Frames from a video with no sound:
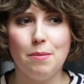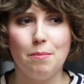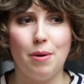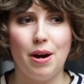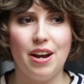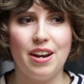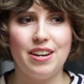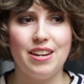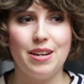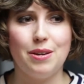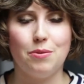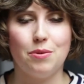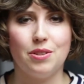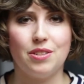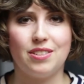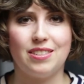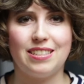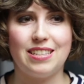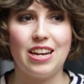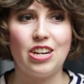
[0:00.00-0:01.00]
But it
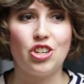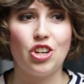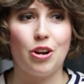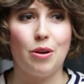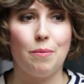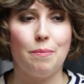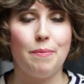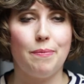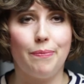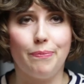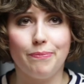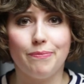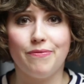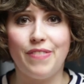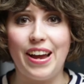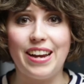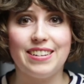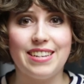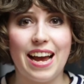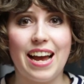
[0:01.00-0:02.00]
was such a
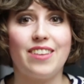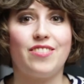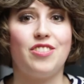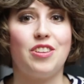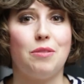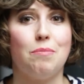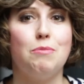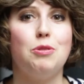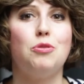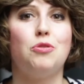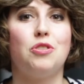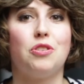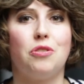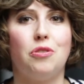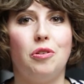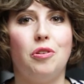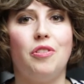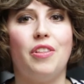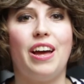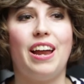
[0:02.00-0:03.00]
fantastic
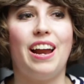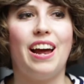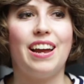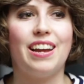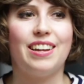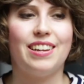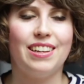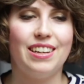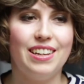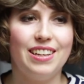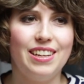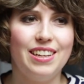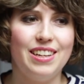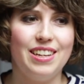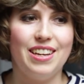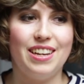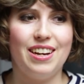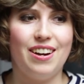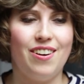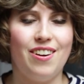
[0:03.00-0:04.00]
musical that
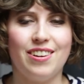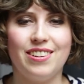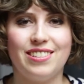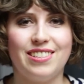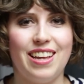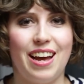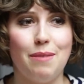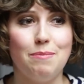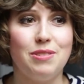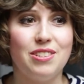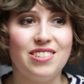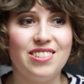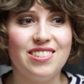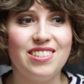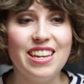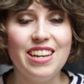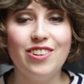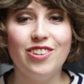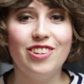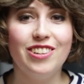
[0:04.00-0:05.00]
I'm
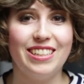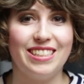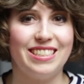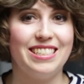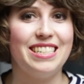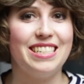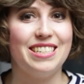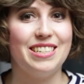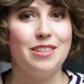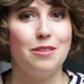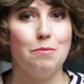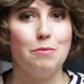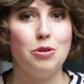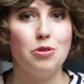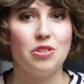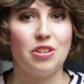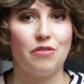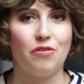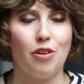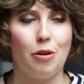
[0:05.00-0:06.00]
still listening to the
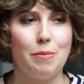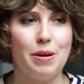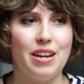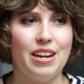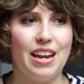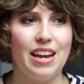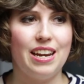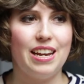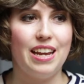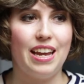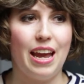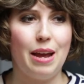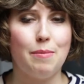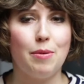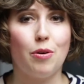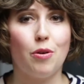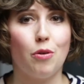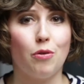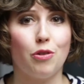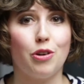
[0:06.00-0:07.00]
music from it. And it came
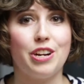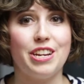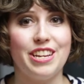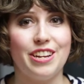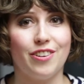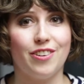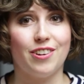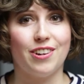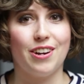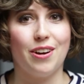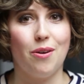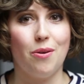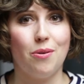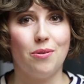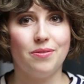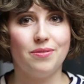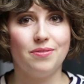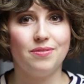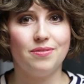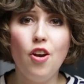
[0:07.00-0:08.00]
out over a year ago.